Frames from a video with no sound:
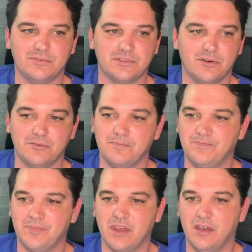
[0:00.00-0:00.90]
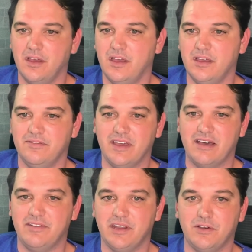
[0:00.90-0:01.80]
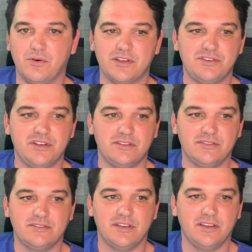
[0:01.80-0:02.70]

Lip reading: So if you have any questions,